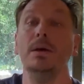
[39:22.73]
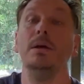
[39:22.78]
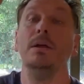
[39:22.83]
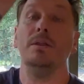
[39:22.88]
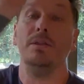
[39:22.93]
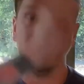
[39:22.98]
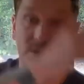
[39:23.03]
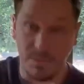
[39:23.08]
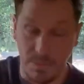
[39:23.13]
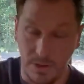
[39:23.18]

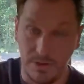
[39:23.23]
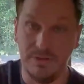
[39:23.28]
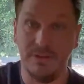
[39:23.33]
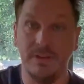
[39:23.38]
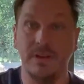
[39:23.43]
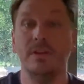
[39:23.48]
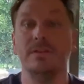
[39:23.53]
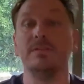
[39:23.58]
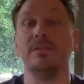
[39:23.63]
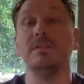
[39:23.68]
this builds
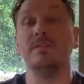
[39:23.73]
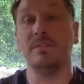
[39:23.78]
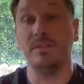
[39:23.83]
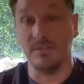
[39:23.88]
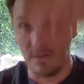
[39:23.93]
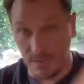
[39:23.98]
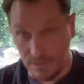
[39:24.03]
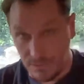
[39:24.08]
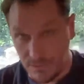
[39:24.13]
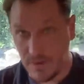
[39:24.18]
the instance,
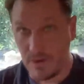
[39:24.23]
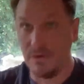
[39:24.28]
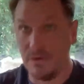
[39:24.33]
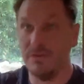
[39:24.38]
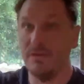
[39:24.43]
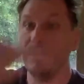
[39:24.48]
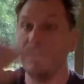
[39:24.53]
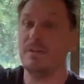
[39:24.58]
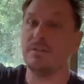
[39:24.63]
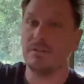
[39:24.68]
this configures
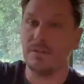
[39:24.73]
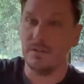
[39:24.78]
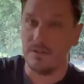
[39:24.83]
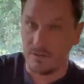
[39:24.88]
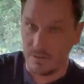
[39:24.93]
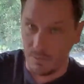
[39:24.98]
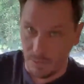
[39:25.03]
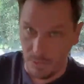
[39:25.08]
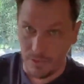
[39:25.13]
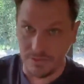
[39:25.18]
the instance, this
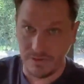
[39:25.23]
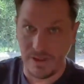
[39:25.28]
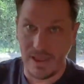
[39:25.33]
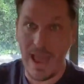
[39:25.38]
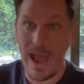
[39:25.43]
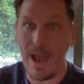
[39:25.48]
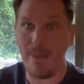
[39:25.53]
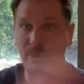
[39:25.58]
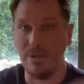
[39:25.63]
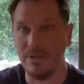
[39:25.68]
deploys the
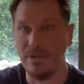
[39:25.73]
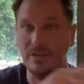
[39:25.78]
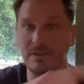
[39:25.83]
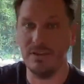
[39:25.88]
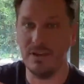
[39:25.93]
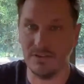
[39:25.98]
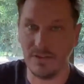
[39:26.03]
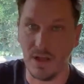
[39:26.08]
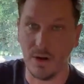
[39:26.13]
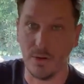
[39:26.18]
app. Like these
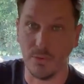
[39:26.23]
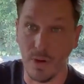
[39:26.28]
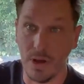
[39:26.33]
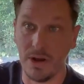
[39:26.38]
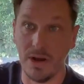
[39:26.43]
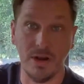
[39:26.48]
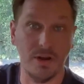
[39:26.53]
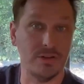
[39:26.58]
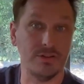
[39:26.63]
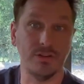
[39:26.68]
things got to
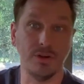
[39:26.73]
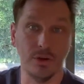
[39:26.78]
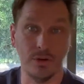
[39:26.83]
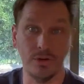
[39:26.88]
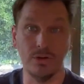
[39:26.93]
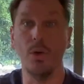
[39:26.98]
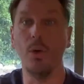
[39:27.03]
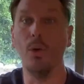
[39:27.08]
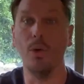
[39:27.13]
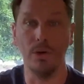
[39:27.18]
run in a
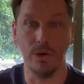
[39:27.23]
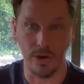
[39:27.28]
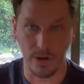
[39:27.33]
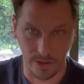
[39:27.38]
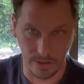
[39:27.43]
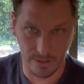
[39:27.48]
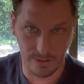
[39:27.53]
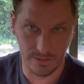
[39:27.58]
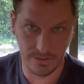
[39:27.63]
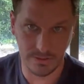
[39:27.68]
certain
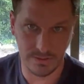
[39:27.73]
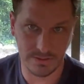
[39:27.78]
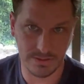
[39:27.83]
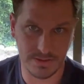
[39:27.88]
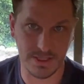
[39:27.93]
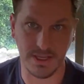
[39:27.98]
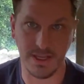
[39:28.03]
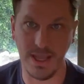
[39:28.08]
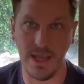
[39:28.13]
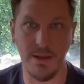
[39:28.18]
order
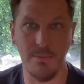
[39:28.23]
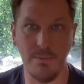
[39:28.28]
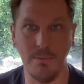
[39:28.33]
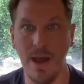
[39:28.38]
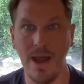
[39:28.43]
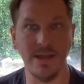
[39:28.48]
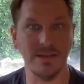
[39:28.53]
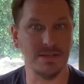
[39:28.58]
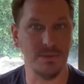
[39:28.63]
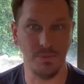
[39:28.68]
to get
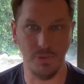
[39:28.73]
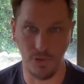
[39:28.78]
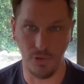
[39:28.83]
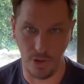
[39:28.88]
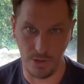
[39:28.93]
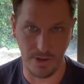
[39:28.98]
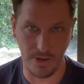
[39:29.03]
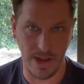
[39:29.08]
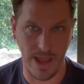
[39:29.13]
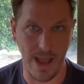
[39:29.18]
my
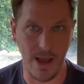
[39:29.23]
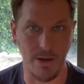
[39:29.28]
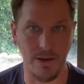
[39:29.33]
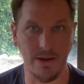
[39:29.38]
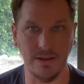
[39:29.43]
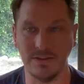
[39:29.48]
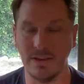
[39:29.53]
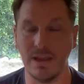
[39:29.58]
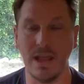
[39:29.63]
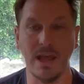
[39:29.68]
deployment out. And
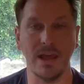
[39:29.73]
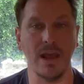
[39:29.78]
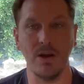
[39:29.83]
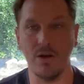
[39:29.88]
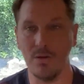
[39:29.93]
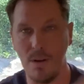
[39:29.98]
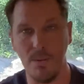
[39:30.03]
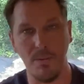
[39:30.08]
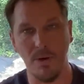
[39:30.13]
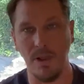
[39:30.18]
it's like, I got to
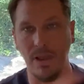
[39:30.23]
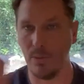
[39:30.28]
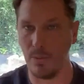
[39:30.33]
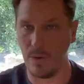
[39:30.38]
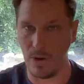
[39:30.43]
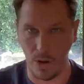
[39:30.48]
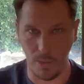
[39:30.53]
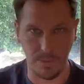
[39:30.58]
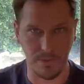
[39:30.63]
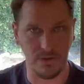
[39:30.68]
remember, like
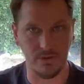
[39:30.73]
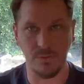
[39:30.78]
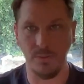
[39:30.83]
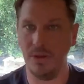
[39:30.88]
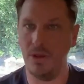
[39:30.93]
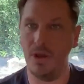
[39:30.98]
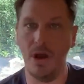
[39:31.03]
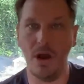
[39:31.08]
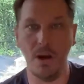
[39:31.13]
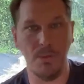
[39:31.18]
we open this
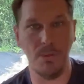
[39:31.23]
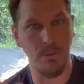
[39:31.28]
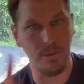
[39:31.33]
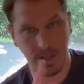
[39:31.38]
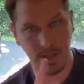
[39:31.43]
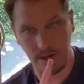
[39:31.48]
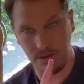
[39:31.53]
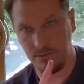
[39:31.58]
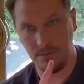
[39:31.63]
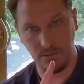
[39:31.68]
PR, but we got
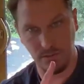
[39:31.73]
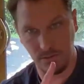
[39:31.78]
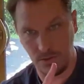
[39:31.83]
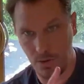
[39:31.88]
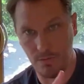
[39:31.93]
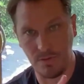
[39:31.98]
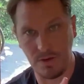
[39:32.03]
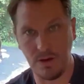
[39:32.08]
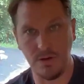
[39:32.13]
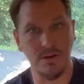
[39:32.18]
to go
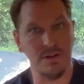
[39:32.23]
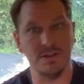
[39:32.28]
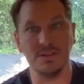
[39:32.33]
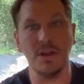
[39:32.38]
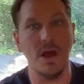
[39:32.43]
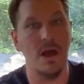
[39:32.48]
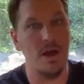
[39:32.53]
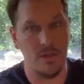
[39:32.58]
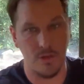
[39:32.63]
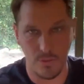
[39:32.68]
over here to this
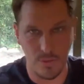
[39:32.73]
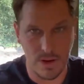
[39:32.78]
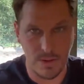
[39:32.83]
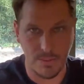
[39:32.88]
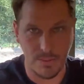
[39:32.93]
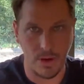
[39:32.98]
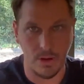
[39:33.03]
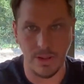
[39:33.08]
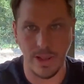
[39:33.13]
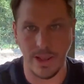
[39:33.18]
other
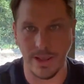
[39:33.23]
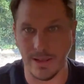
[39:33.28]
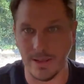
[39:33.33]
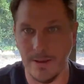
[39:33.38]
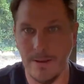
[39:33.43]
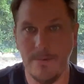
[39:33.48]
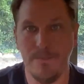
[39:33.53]
repo. Like